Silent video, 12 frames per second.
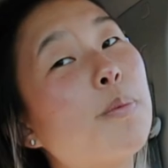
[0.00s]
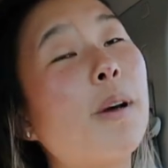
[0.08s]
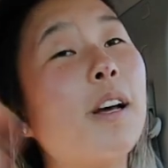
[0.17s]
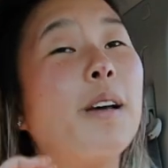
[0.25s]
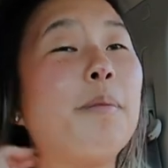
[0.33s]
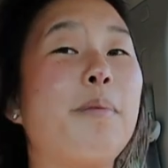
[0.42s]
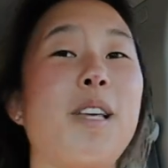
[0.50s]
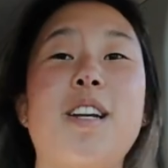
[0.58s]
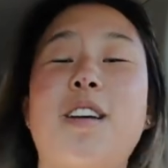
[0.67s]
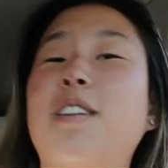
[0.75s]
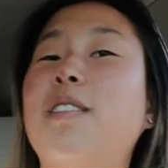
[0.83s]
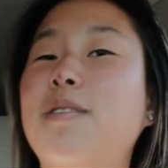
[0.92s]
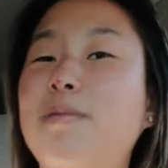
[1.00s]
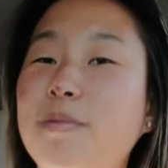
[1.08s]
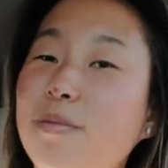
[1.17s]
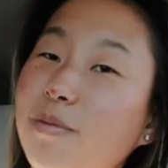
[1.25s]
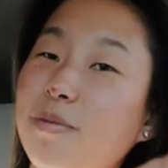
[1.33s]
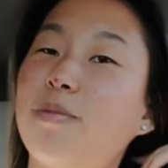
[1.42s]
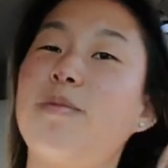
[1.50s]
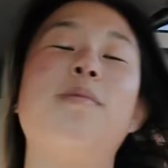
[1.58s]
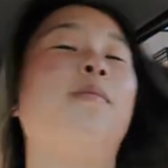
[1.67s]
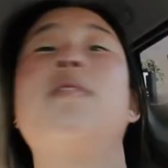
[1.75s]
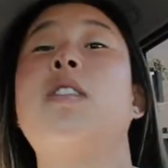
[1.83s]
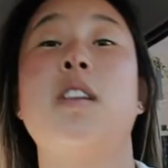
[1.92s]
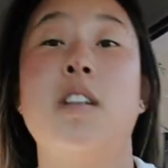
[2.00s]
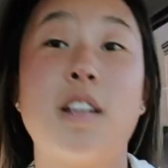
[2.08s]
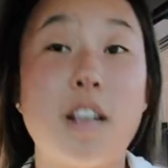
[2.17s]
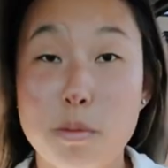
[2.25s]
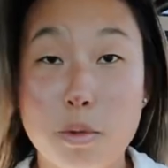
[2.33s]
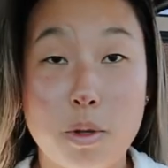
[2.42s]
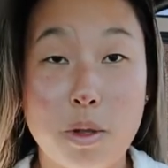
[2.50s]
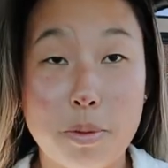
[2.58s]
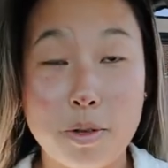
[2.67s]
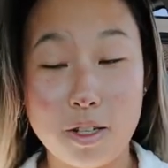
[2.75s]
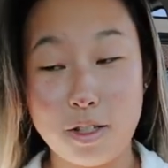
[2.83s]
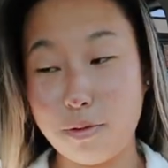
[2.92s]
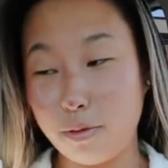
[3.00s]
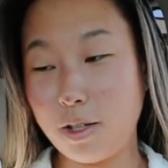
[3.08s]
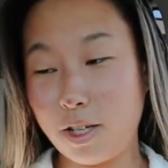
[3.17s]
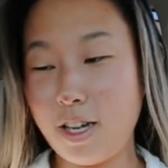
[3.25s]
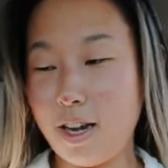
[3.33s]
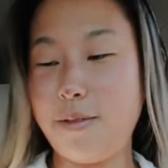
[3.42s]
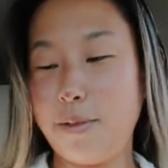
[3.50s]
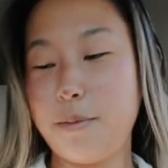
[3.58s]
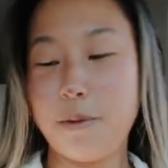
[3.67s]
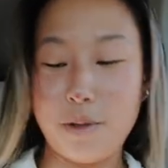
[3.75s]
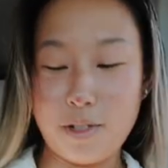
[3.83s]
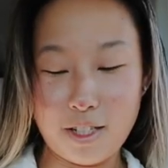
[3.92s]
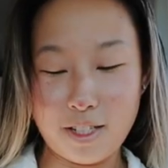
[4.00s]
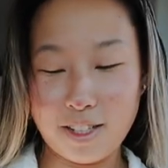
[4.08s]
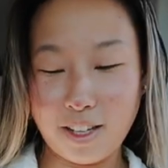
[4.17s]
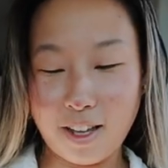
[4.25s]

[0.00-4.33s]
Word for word: but you know, comes with the price of working out in the morning.